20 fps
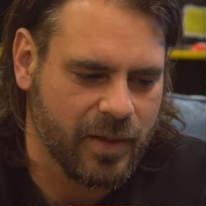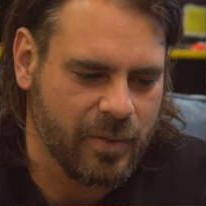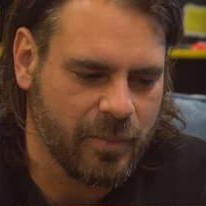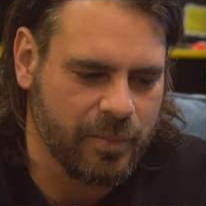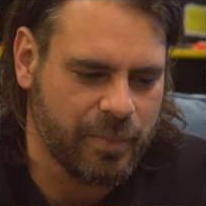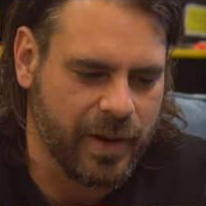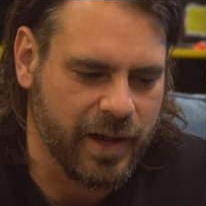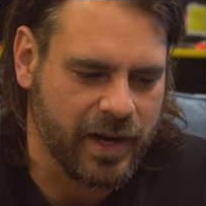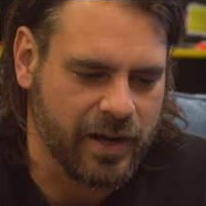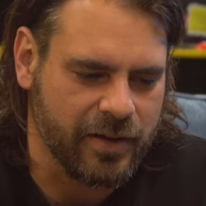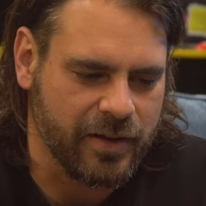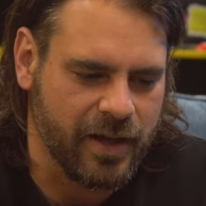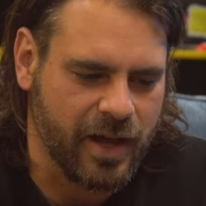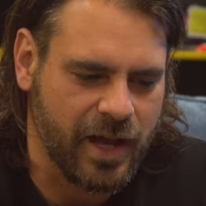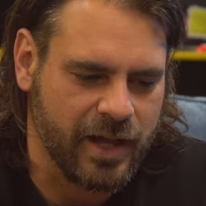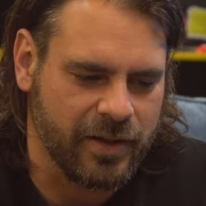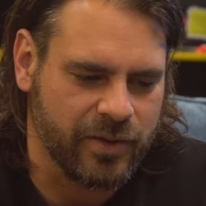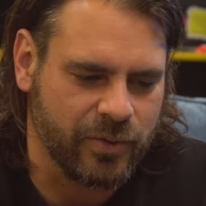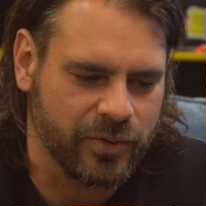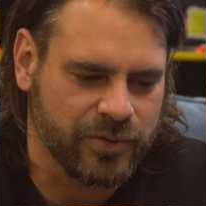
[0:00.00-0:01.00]
but
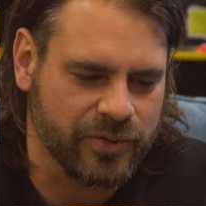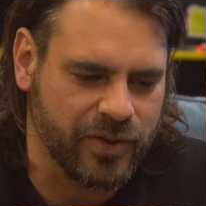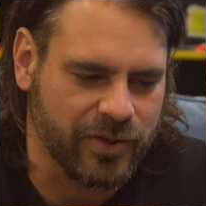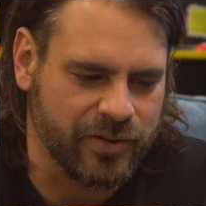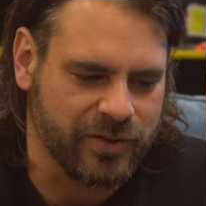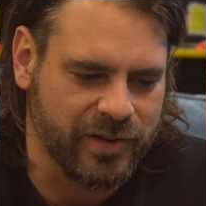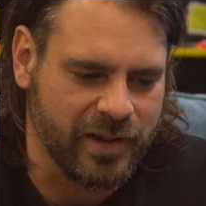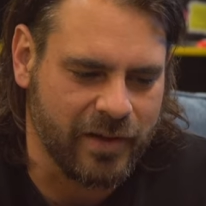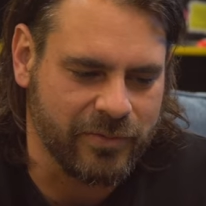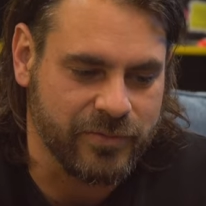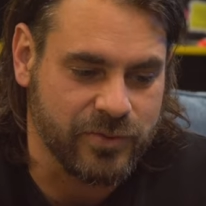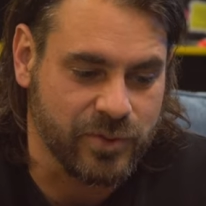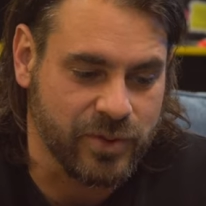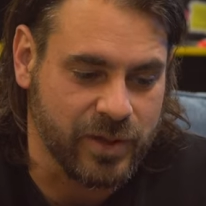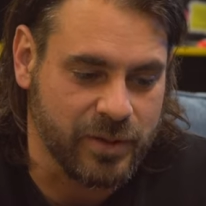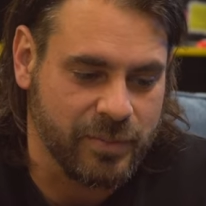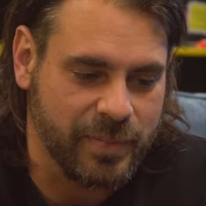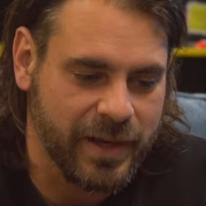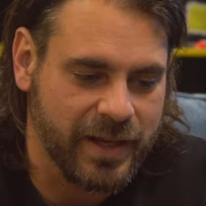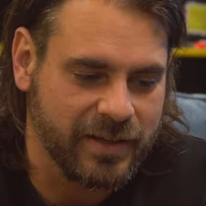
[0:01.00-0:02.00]
I, I also love
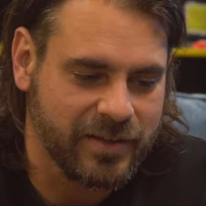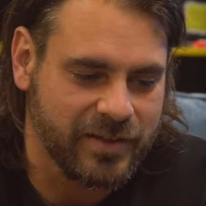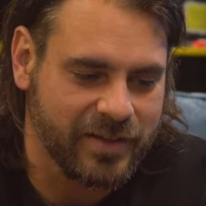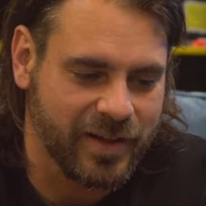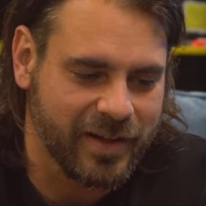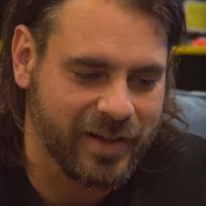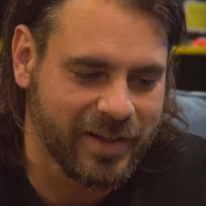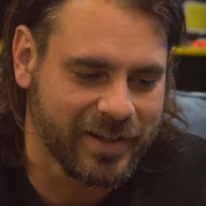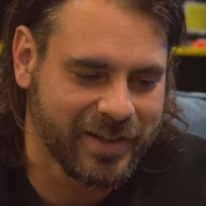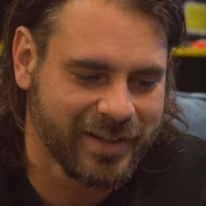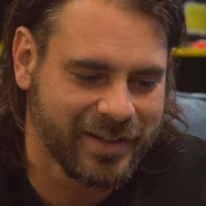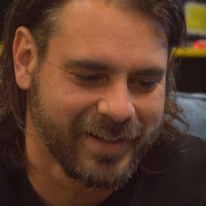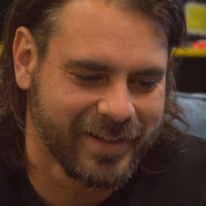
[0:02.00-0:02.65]
drawing pizza.